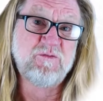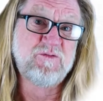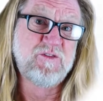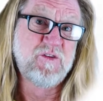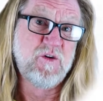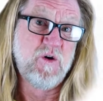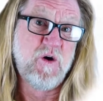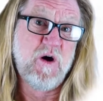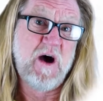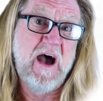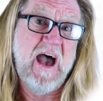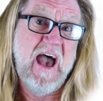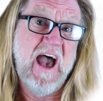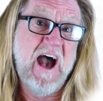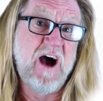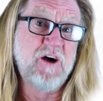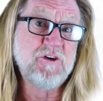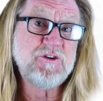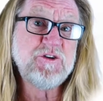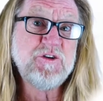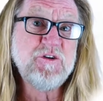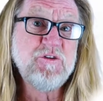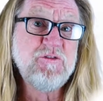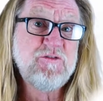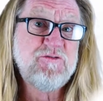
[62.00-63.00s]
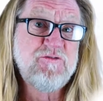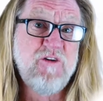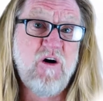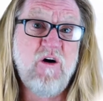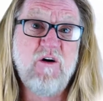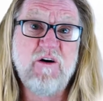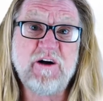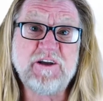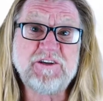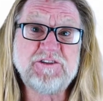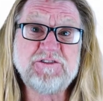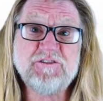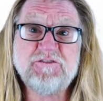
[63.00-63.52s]
for how you
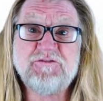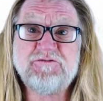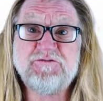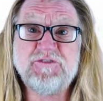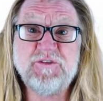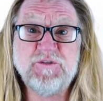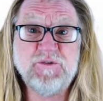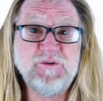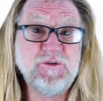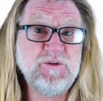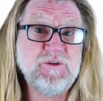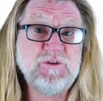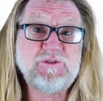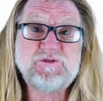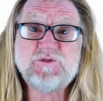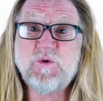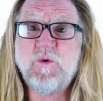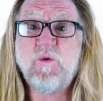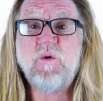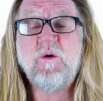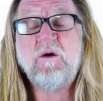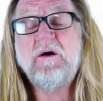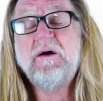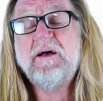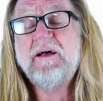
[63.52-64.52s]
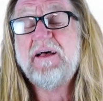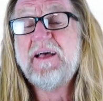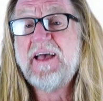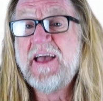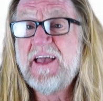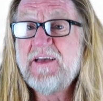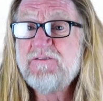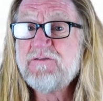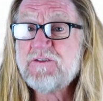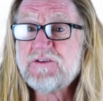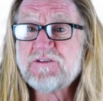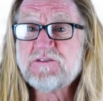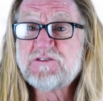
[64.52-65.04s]
find your foods or
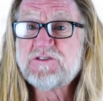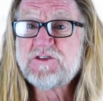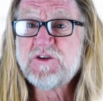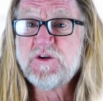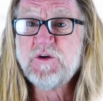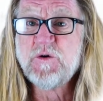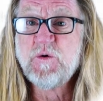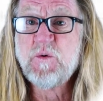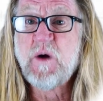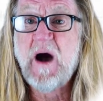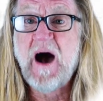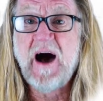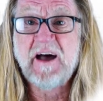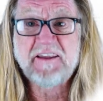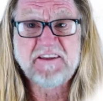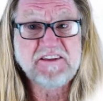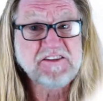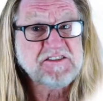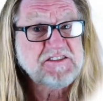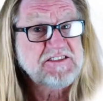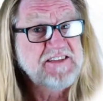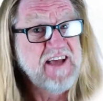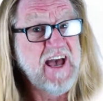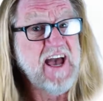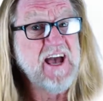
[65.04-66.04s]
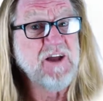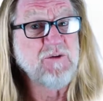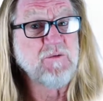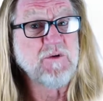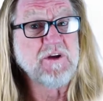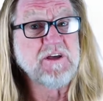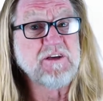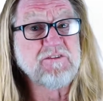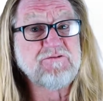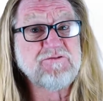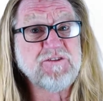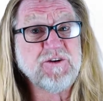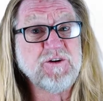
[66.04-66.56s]
even to understand where
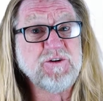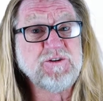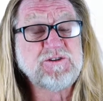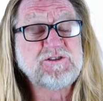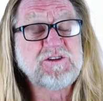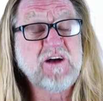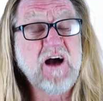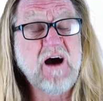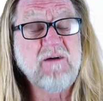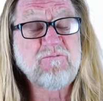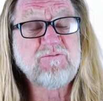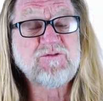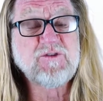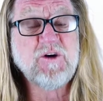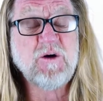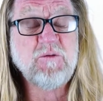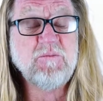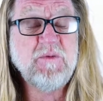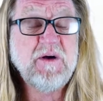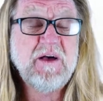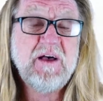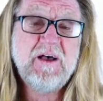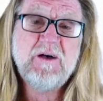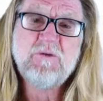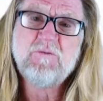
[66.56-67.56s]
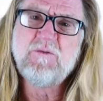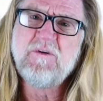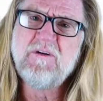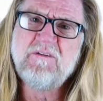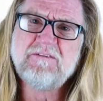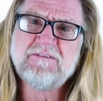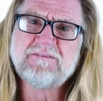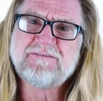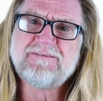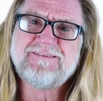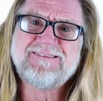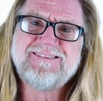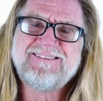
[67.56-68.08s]
your foods come from,
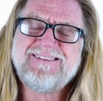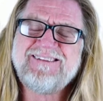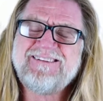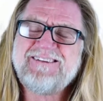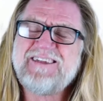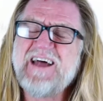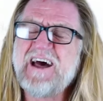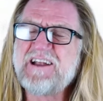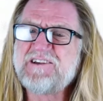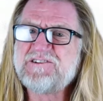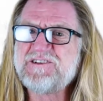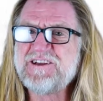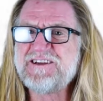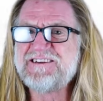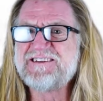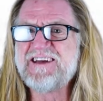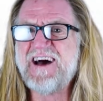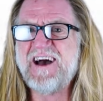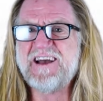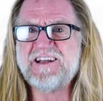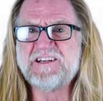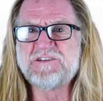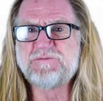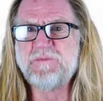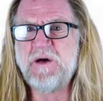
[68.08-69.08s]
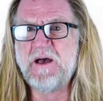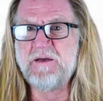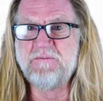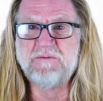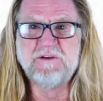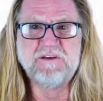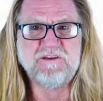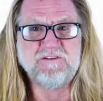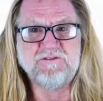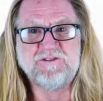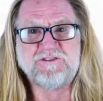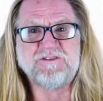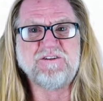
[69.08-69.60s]
well, that dictates maybe
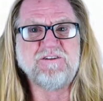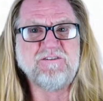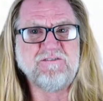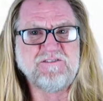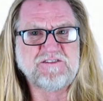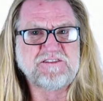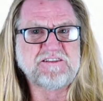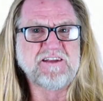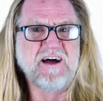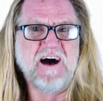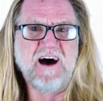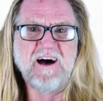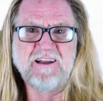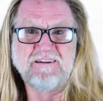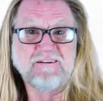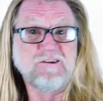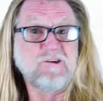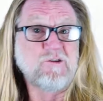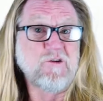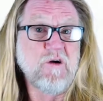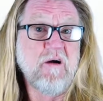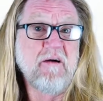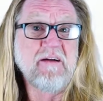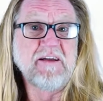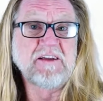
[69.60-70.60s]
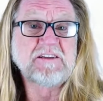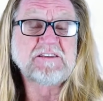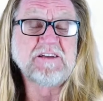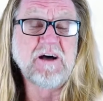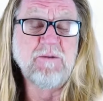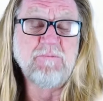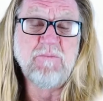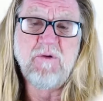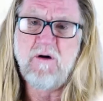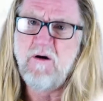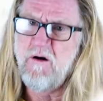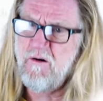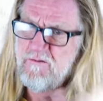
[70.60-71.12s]
you should start growing
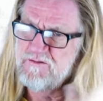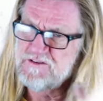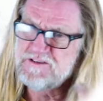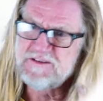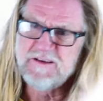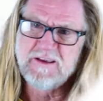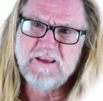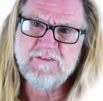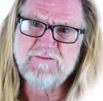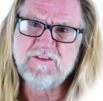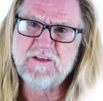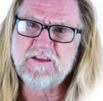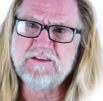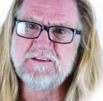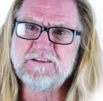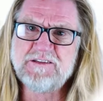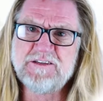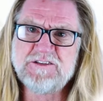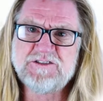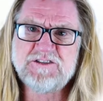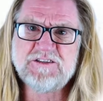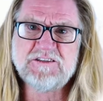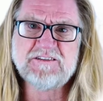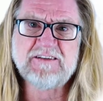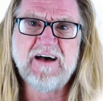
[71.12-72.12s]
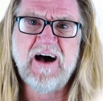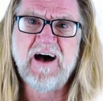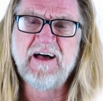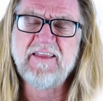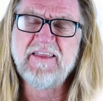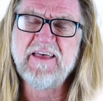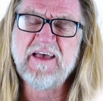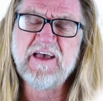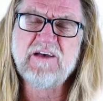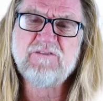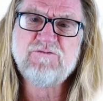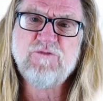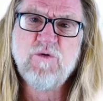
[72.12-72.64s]
some, obviously, if the conditions are
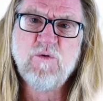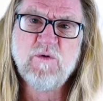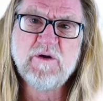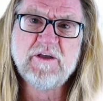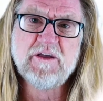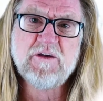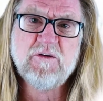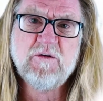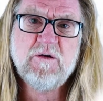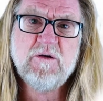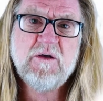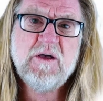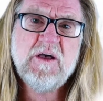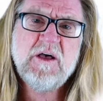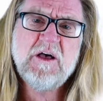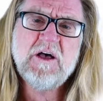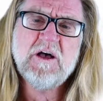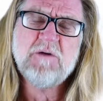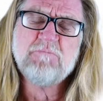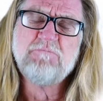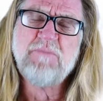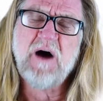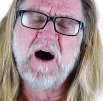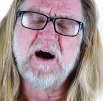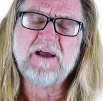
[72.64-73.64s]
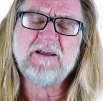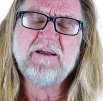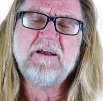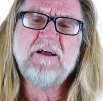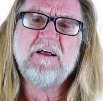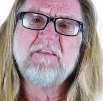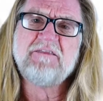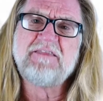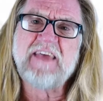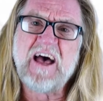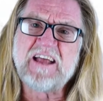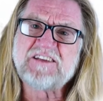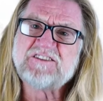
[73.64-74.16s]
there for you. But
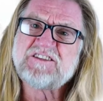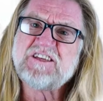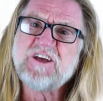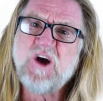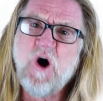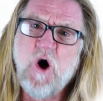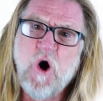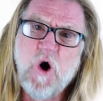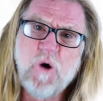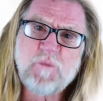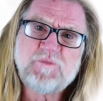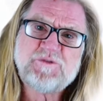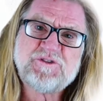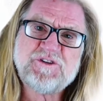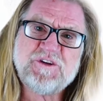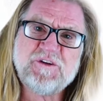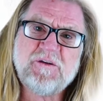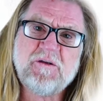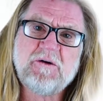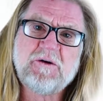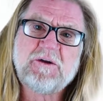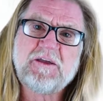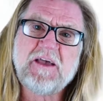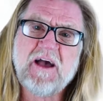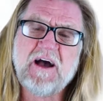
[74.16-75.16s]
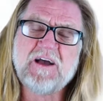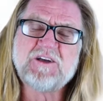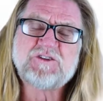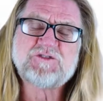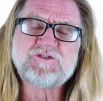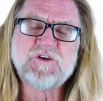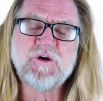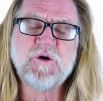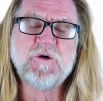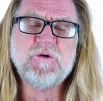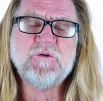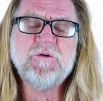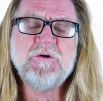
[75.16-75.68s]
that's the option, okay?
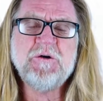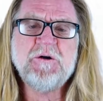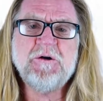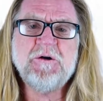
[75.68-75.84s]
So